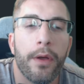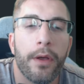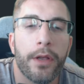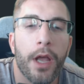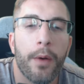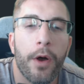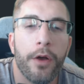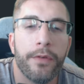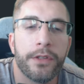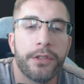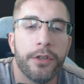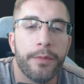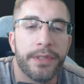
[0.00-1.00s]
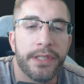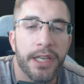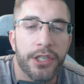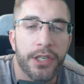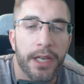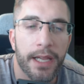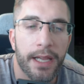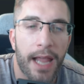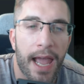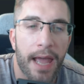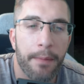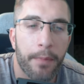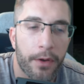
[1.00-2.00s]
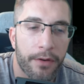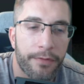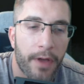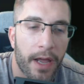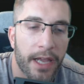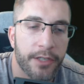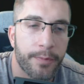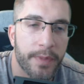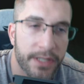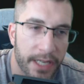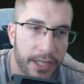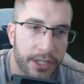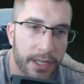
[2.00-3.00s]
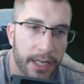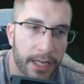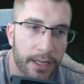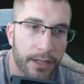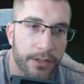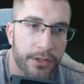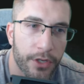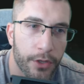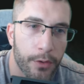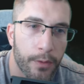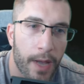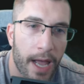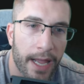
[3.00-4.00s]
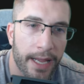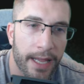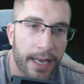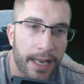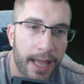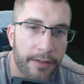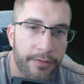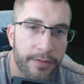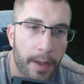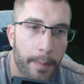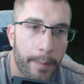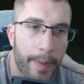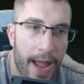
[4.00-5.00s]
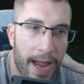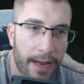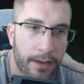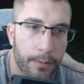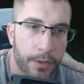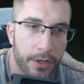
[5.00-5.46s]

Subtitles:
go over to positioning and modify his positioning to a left back.